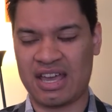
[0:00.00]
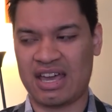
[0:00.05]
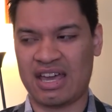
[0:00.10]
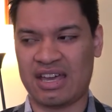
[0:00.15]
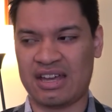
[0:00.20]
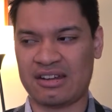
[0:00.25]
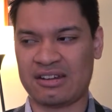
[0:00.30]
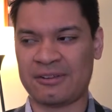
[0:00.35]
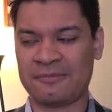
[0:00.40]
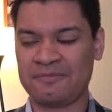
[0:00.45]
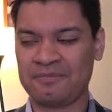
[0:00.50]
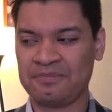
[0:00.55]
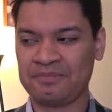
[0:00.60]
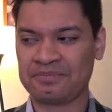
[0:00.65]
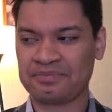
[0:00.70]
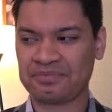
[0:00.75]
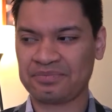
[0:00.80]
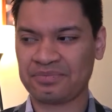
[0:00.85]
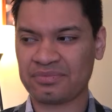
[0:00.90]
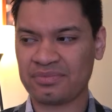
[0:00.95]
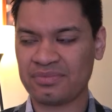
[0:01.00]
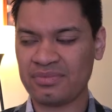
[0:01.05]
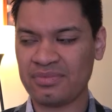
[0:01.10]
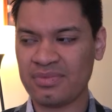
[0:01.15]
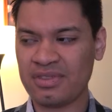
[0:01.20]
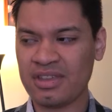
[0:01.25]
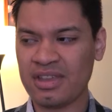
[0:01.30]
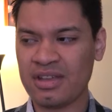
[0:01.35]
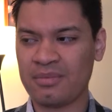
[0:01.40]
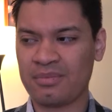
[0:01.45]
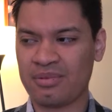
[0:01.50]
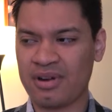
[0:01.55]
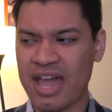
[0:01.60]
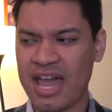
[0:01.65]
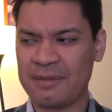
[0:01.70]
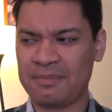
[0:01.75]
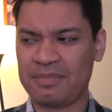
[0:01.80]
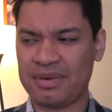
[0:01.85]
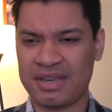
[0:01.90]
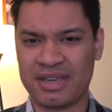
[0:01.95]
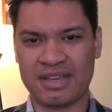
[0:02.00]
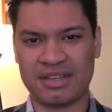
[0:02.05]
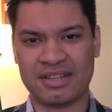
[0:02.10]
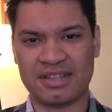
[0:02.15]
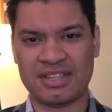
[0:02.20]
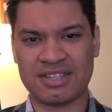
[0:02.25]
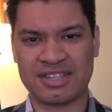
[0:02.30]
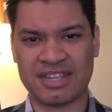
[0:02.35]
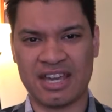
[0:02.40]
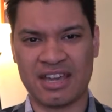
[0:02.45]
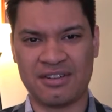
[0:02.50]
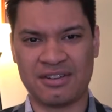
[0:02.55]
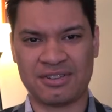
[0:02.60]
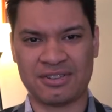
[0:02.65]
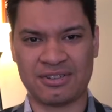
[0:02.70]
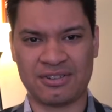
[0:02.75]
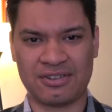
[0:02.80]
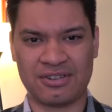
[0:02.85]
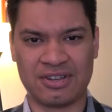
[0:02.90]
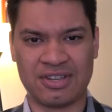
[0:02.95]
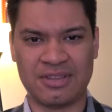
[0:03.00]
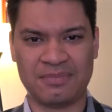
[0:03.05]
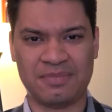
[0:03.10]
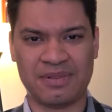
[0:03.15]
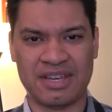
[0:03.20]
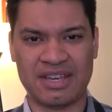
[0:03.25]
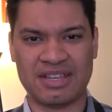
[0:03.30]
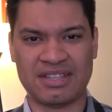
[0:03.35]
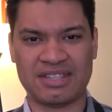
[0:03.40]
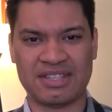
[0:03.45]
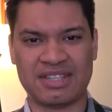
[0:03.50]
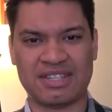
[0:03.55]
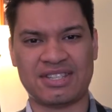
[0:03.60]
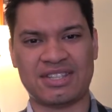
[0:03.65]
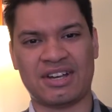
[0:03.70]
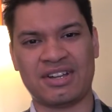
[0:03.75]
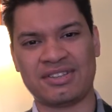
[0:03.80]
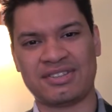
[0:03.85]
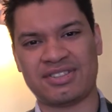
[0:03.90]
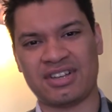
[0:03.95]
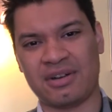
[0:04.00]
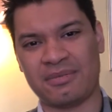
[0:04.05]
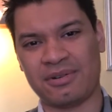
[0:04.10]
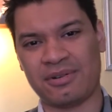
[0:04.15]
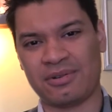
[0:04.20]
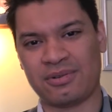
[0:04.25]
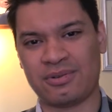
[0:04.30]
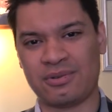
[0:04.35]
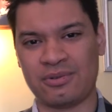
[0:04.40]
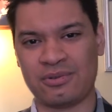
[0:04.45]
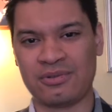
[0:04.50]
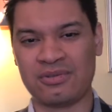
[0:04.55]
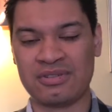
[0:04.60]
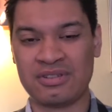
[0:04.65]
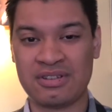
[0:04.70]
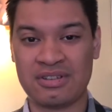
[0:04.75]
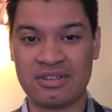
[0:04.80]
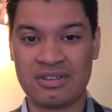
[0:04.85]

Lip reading: And Brad Pitt, his character, he plays a stunt double who,